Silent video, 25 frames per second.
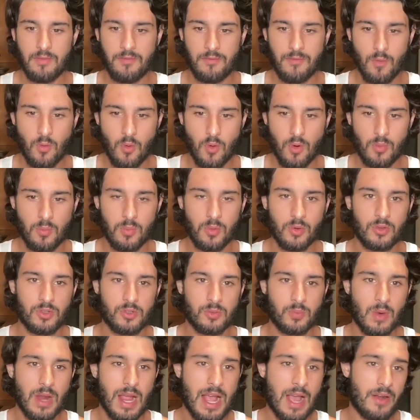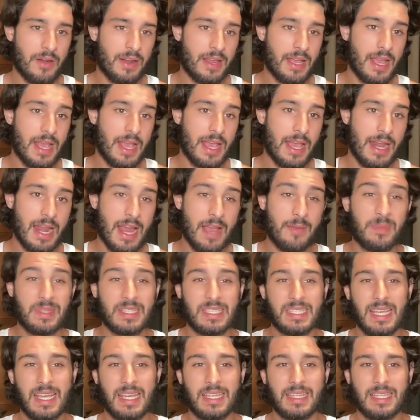for Bruce Brown. And I've been
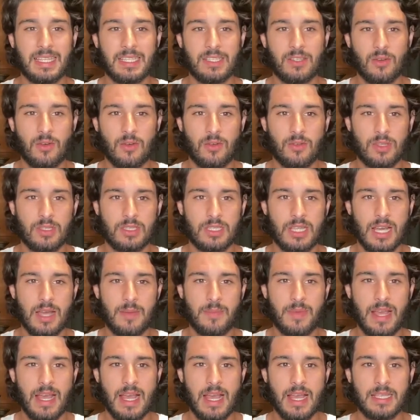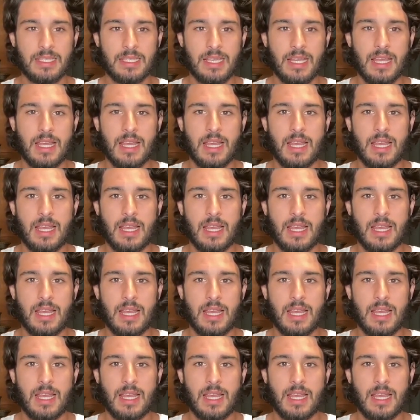saying this all the time, guys.